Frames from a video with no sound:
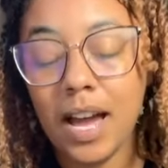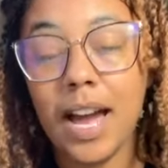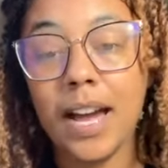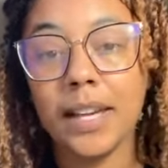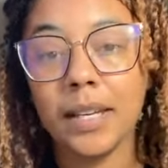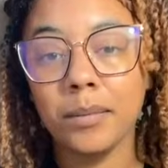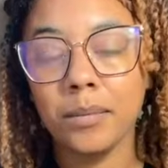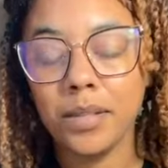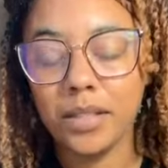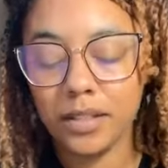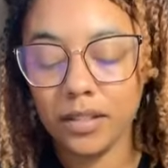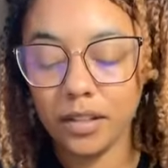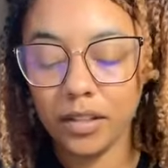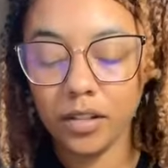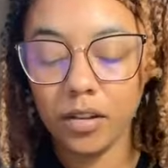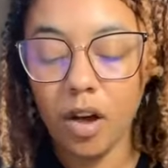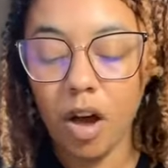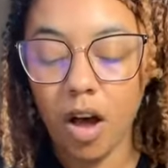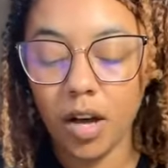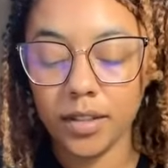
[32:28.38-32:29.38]
I am
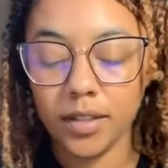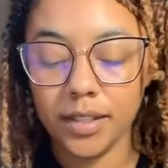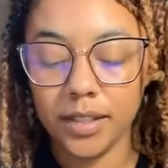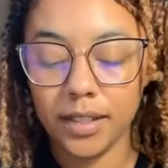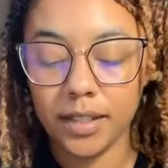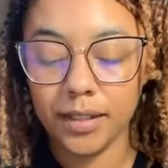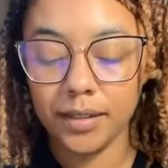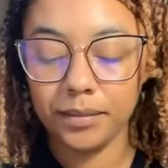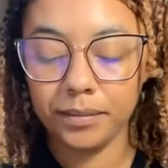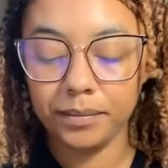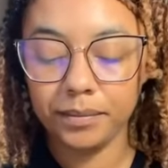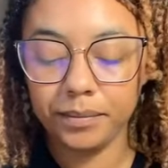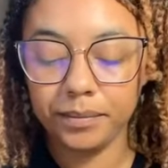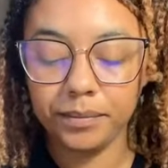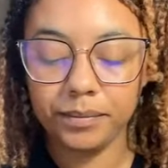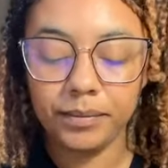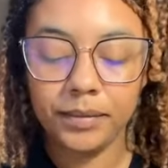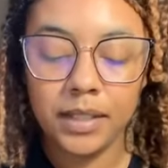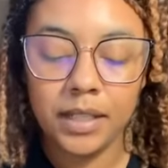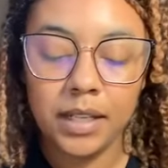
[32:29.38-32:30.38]
still haunted.
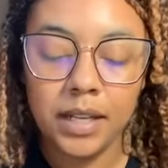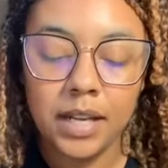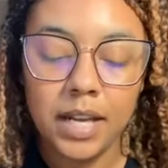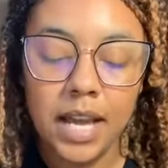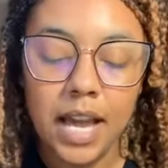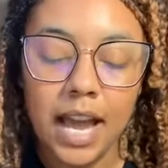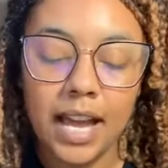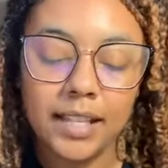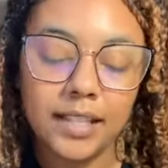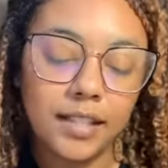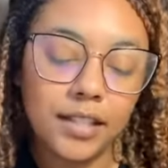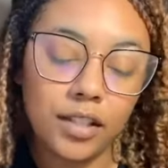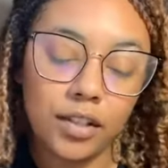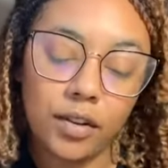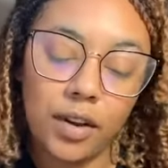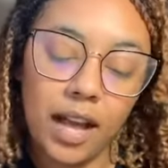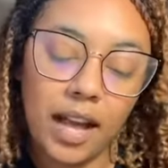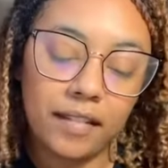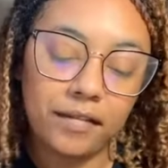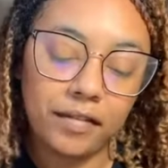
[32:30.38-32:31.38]
I
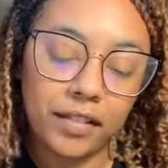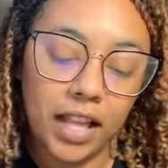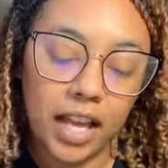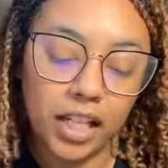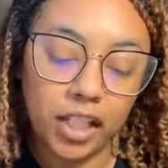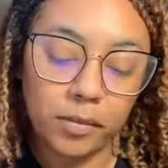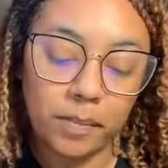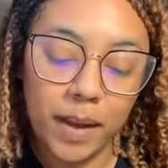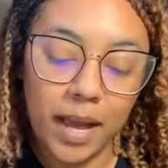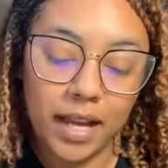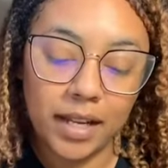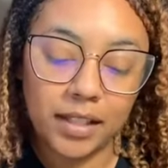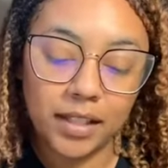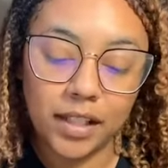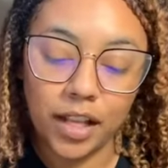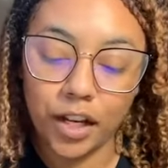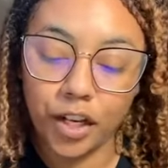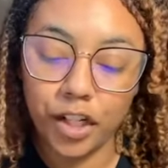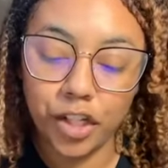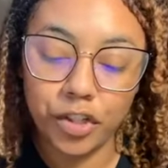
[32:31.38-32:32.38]
still have
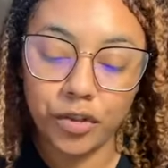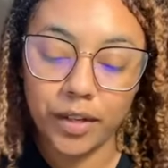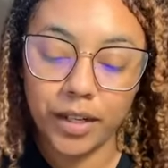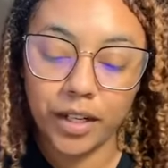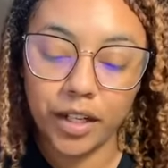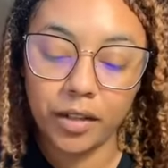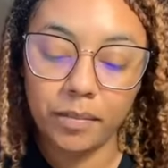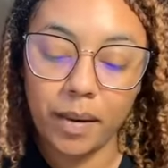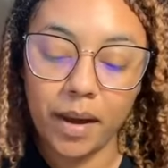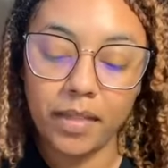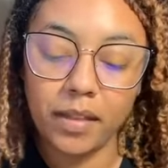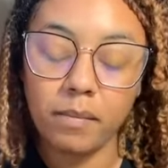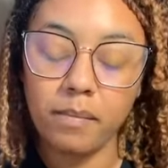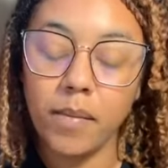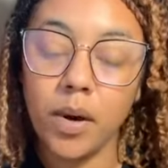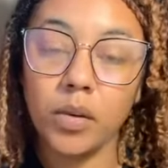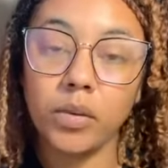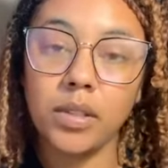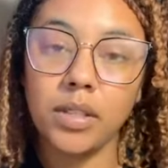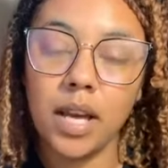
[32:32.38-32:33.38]
flashbacks that are triggered by the
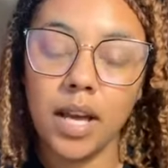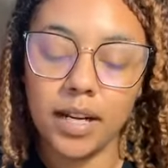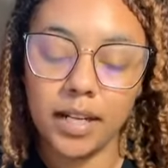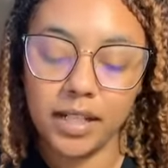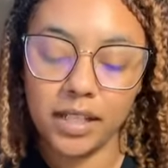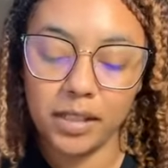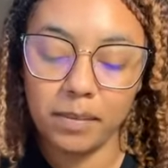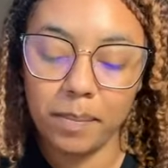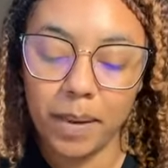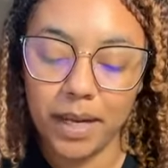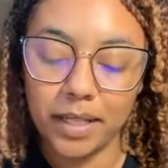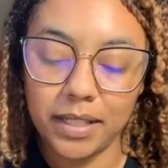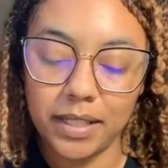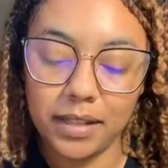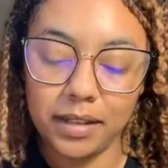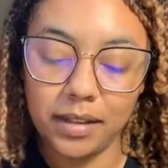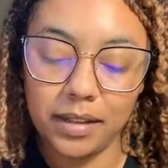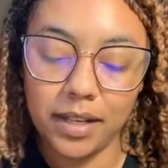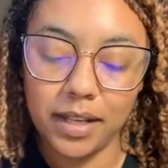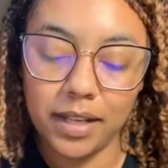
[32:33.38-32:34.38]
most
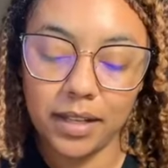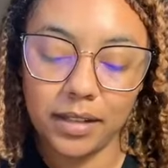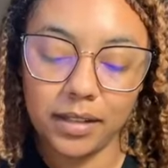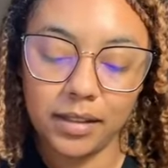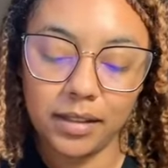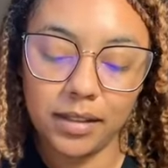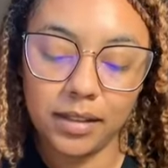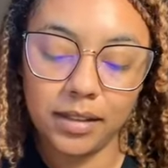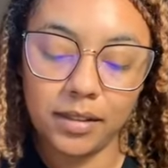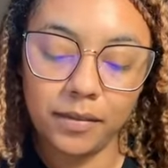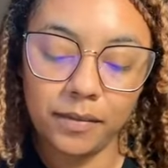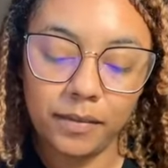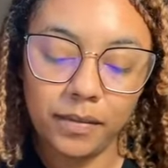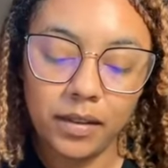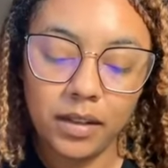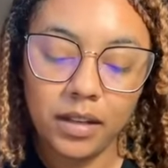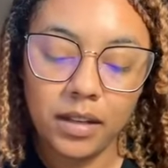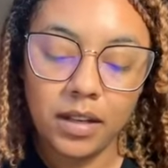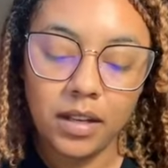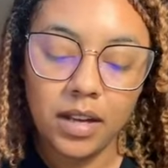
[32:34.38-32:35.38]
unexpected things.
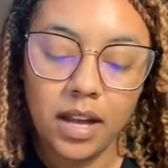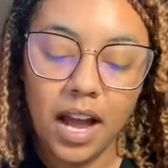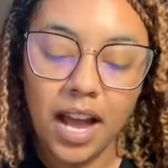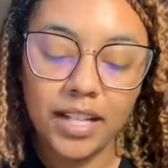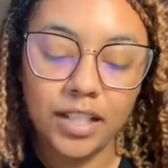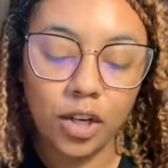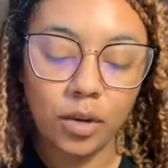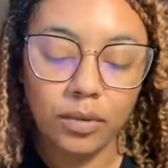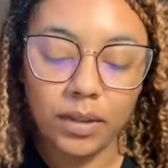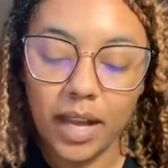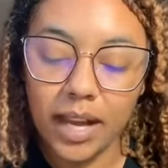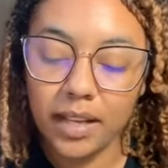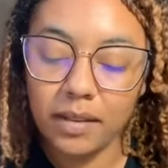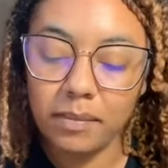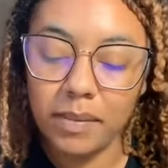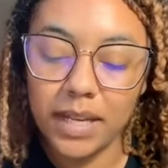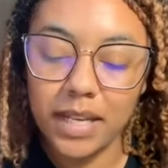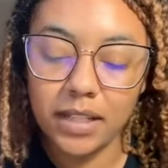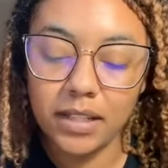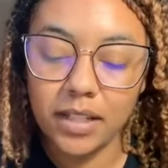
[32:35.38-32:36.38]
I don't
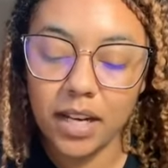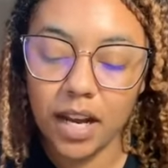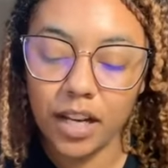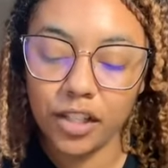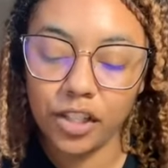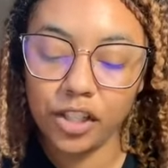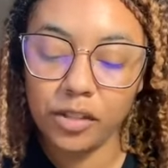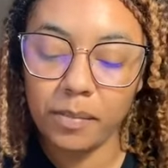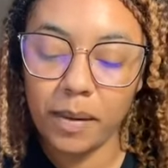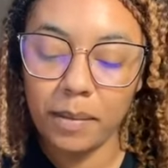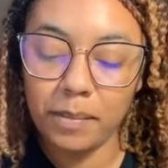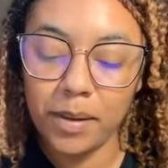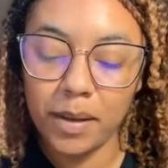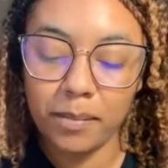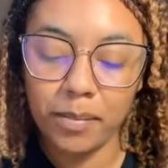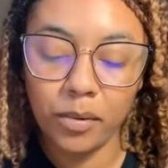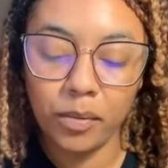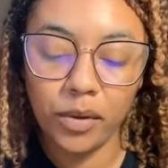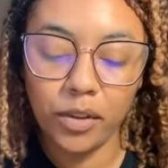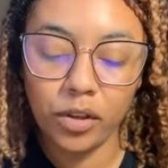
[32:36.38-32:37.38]
like being touched by
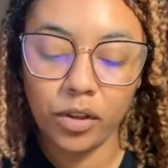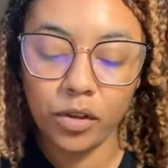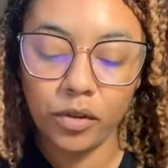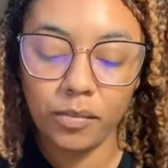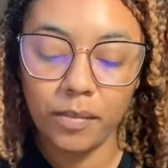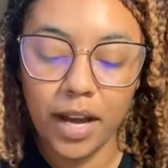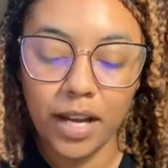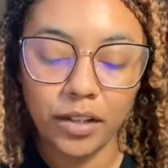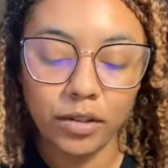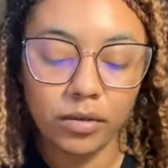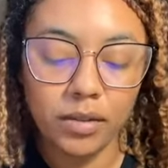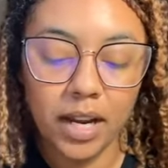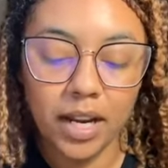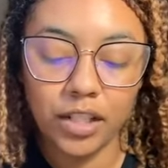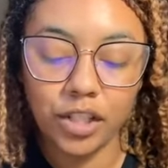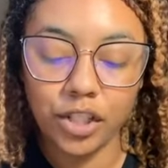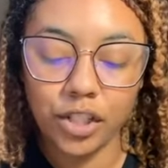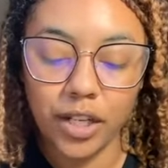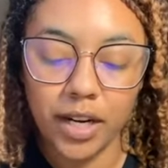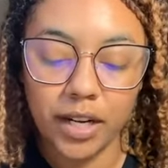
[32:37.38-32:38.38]
people with whom I do
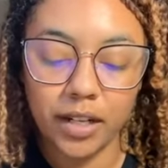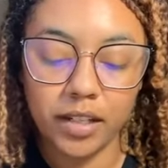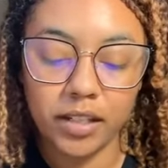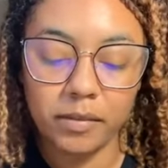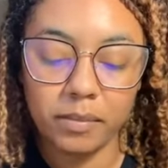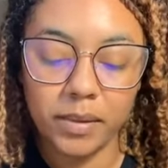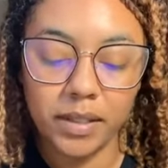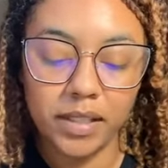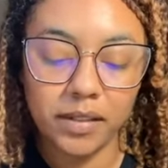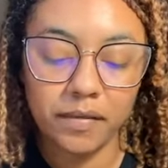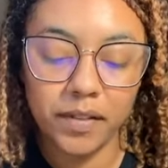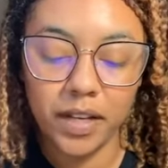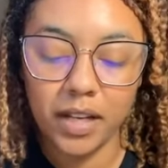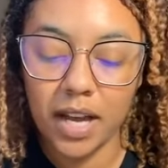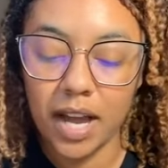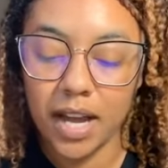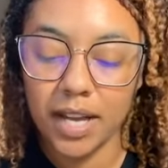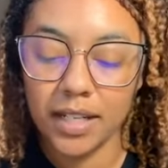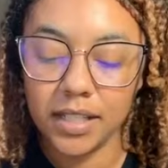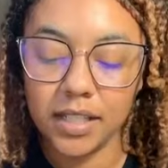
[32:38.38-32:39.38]
not share specific
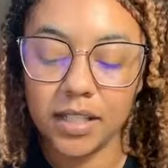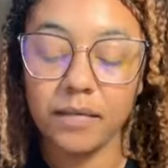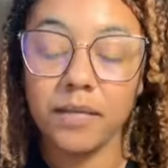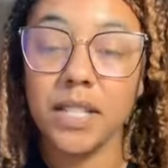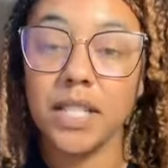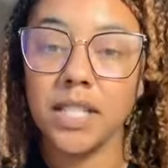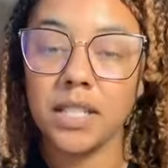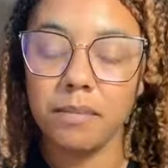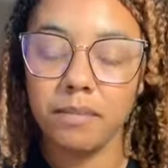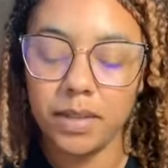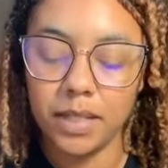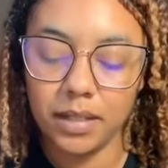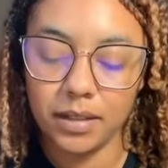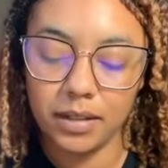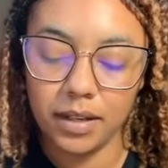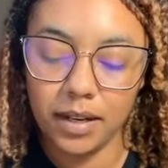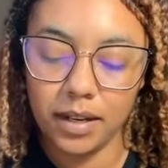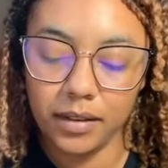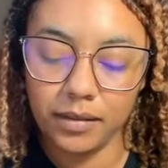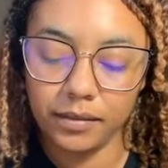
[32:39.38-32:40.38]
kinds of
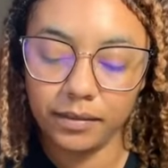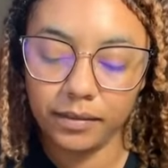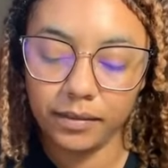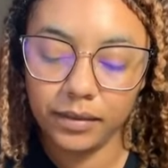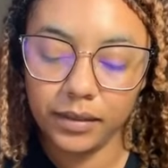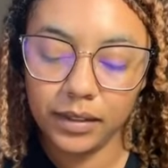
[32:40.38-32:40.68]
intimacy.